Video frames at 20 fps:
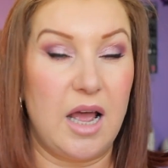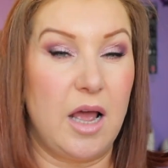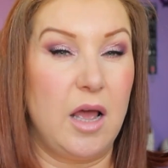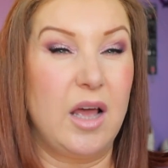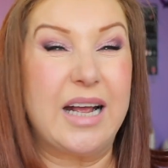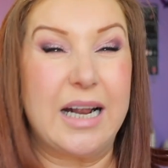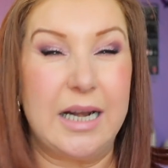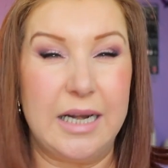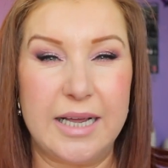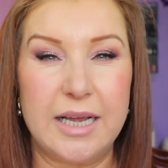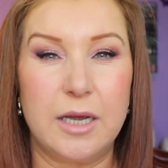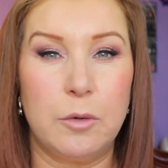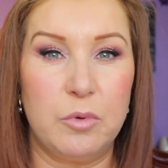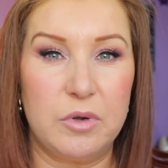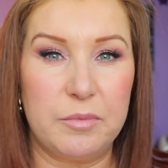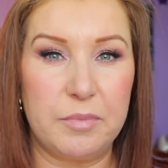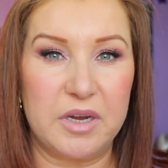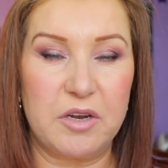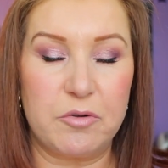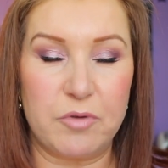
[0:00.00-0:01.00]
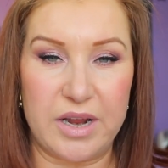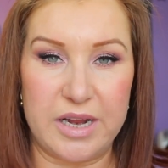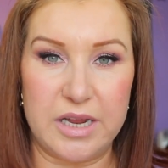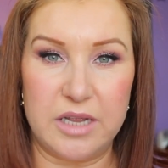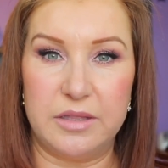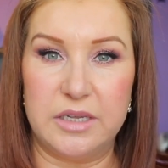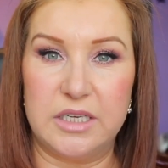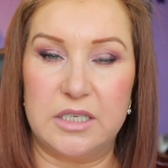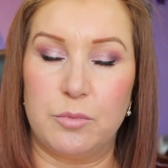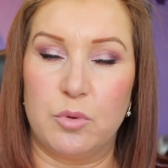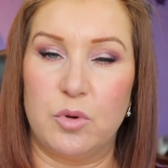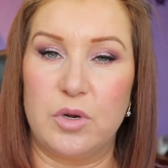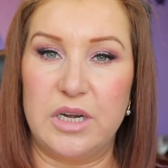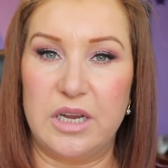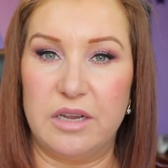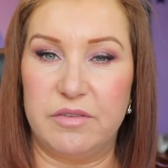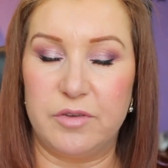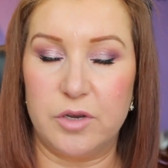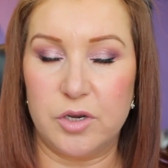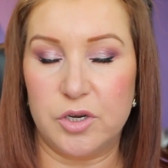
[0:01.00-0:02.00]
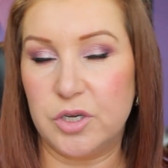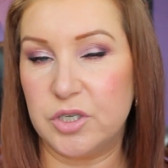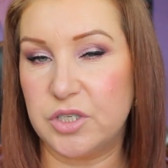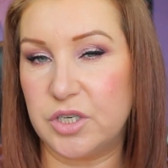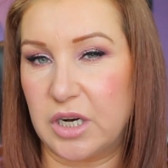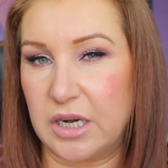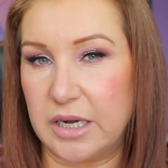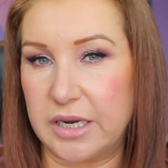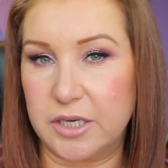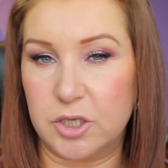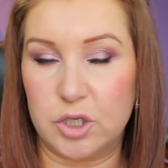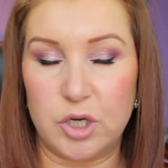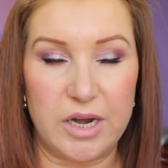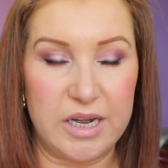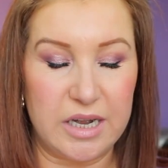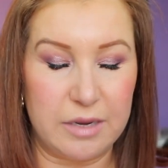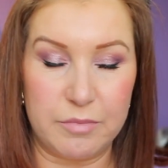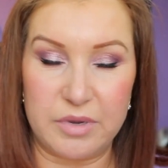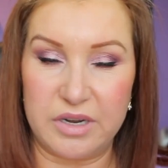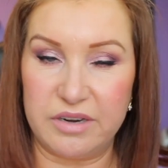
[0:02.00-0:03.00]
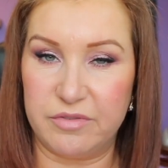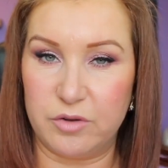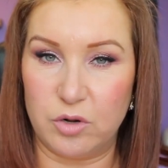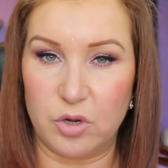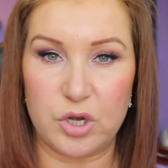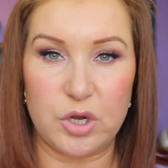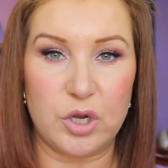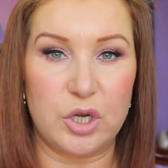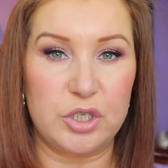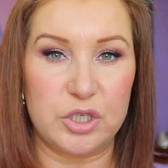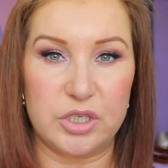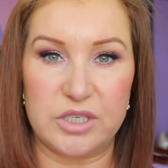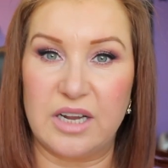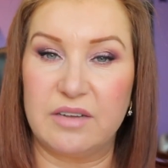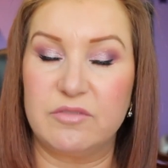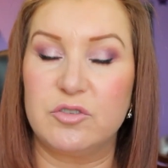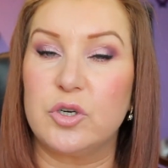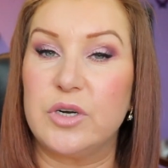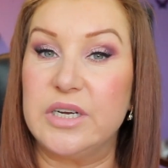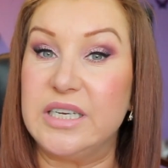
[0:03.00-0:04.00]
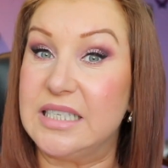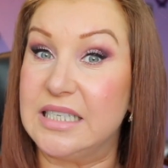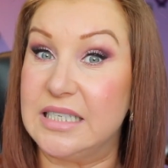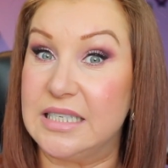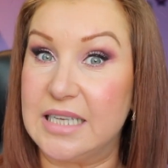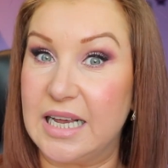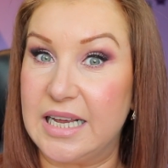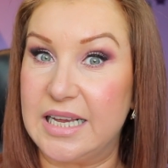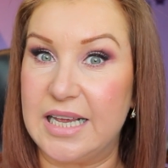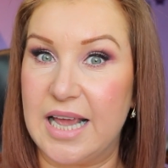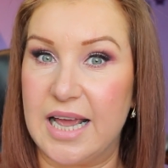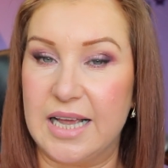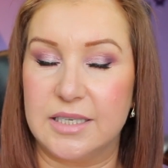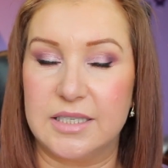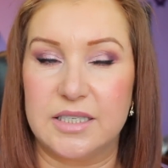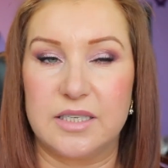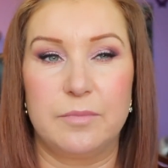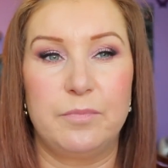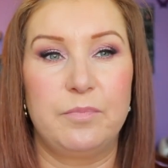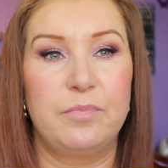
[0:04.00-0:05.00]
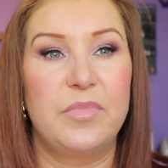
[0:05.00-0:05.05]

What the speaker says: A clicker would be great at this point if you're used to clicker training, but if not, you can just have treats and say yes.